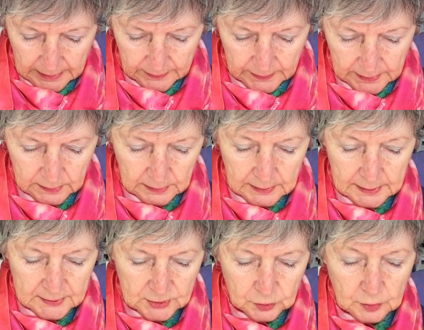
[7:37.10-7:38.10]
And then
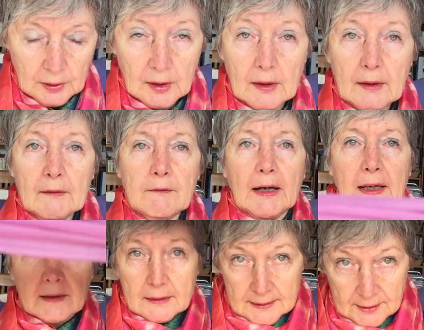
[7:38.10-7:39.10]
let's do a
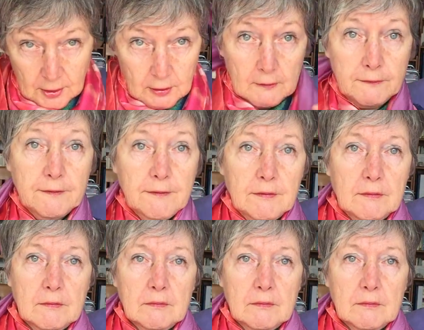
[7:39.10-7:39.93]
violet scarf.